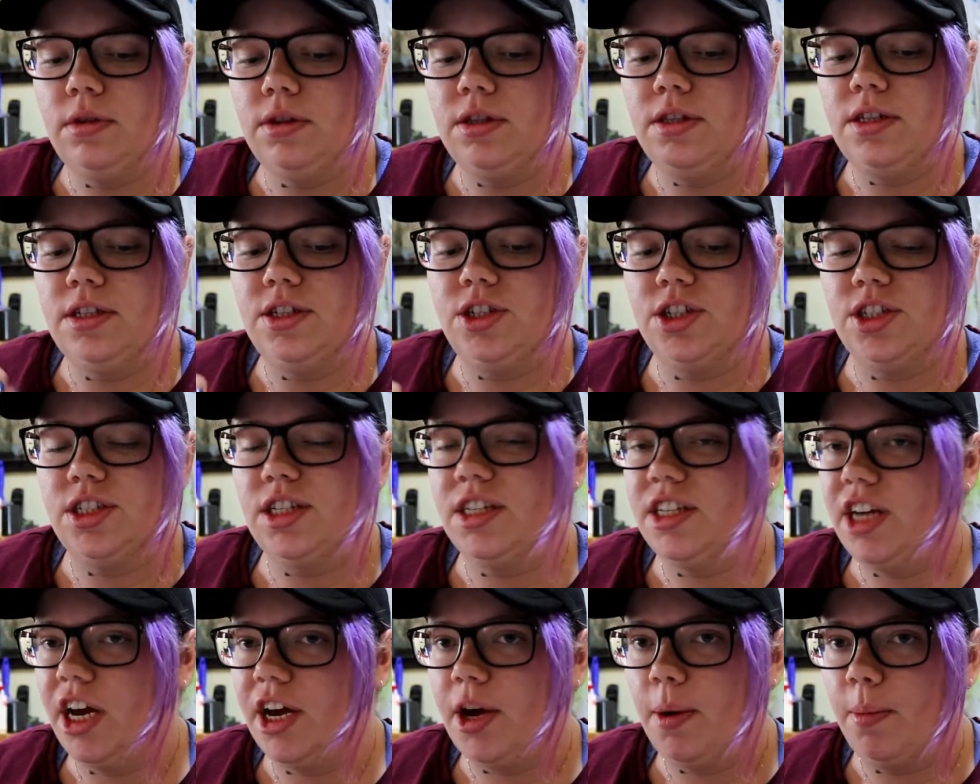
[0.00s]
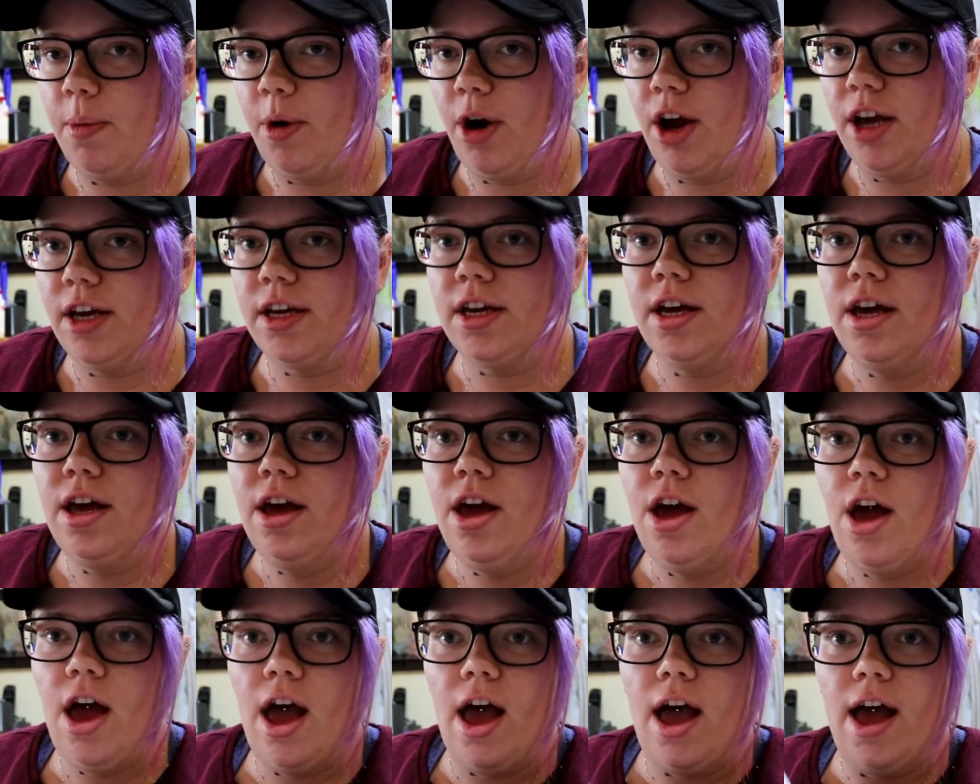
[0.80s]
just to take a break.
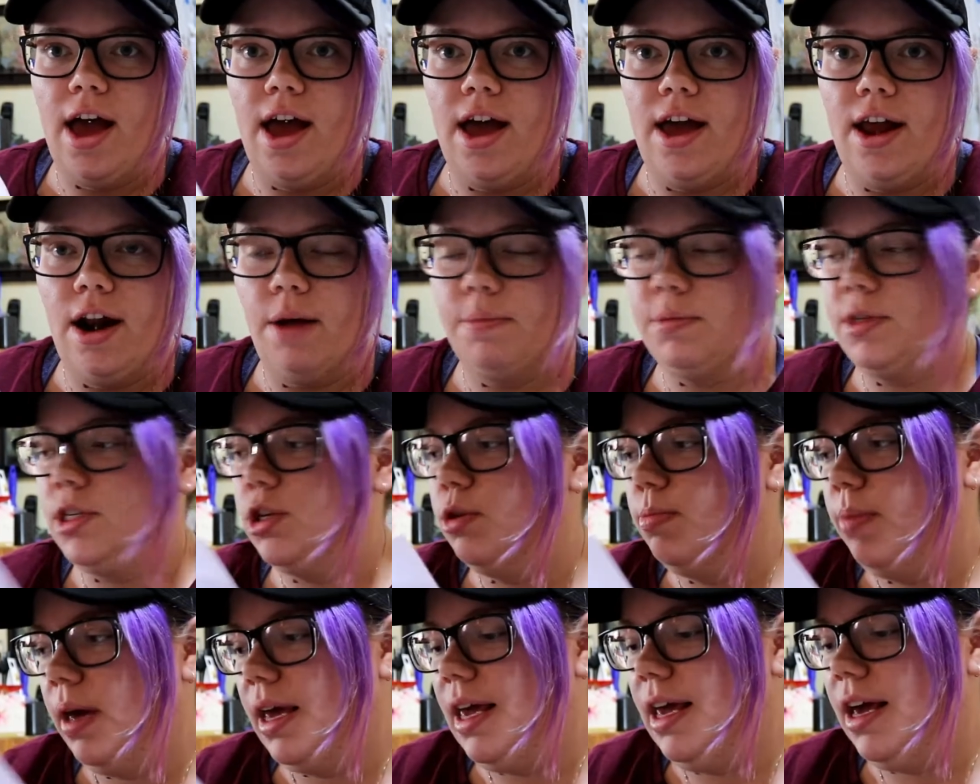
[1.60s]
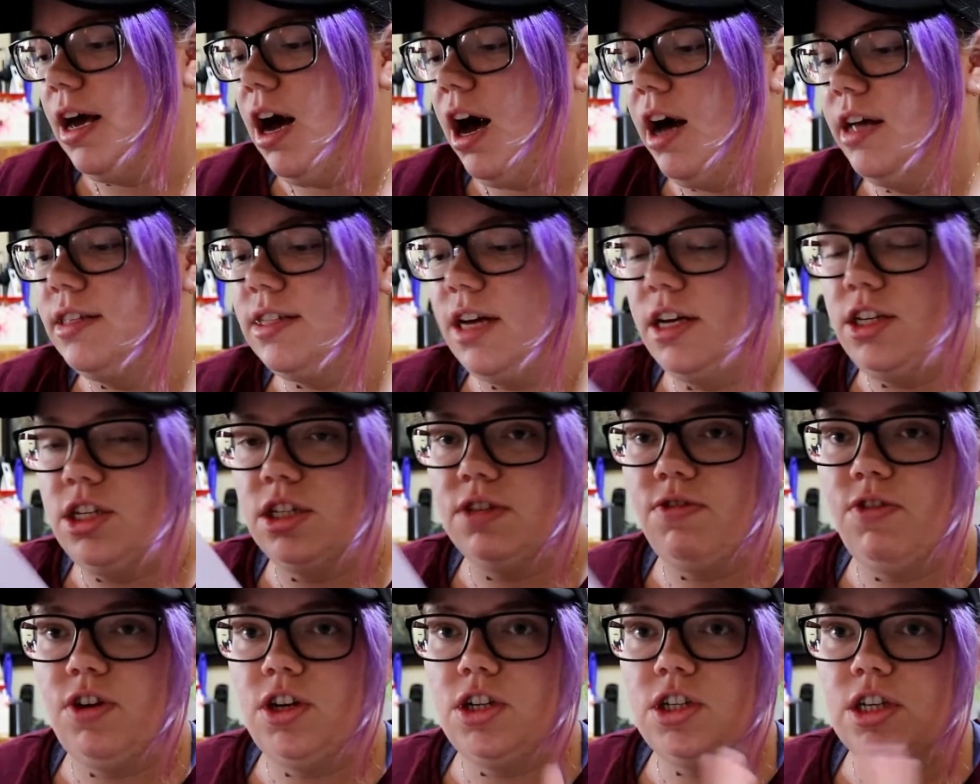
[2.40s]
And I'm still making cards. I
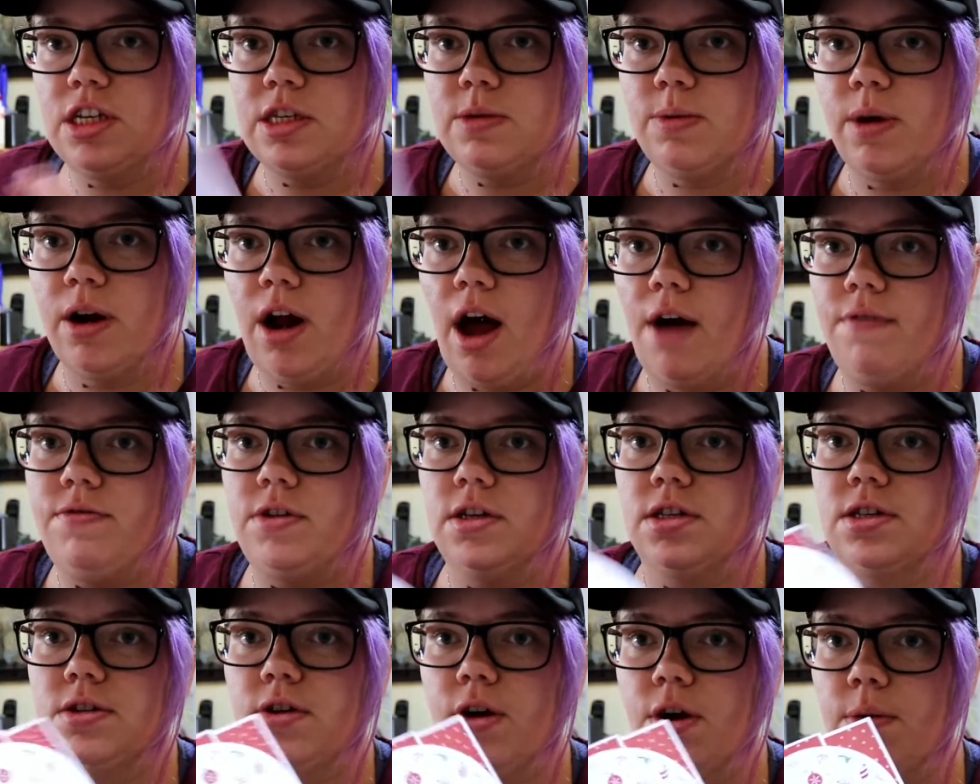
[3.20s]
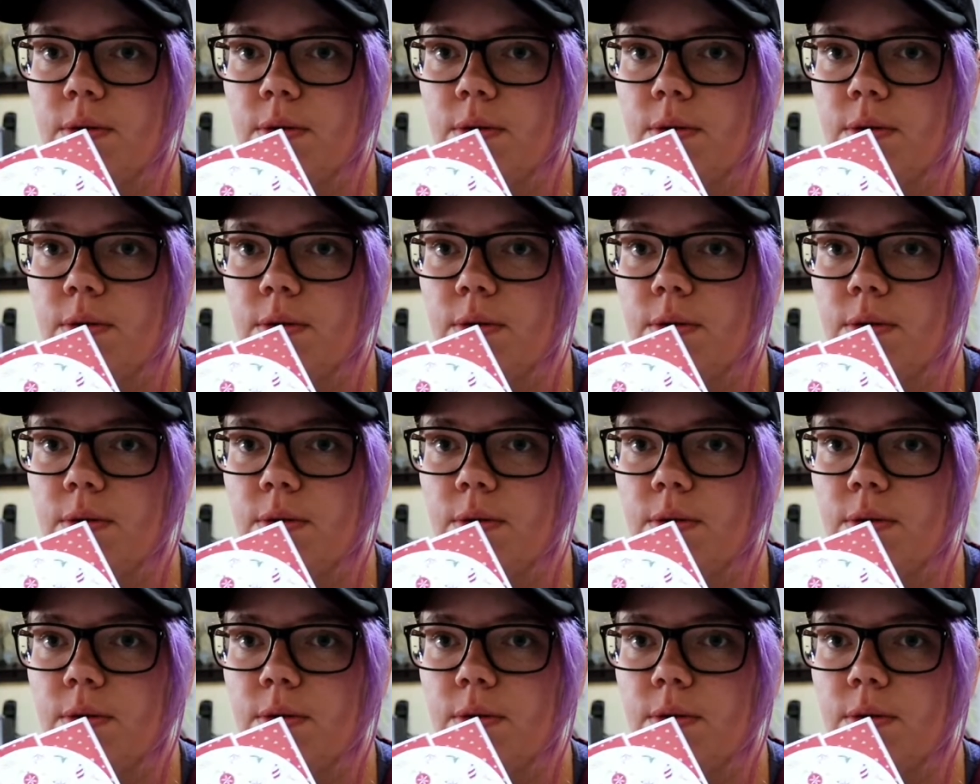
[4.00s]
just finished this one. I've just got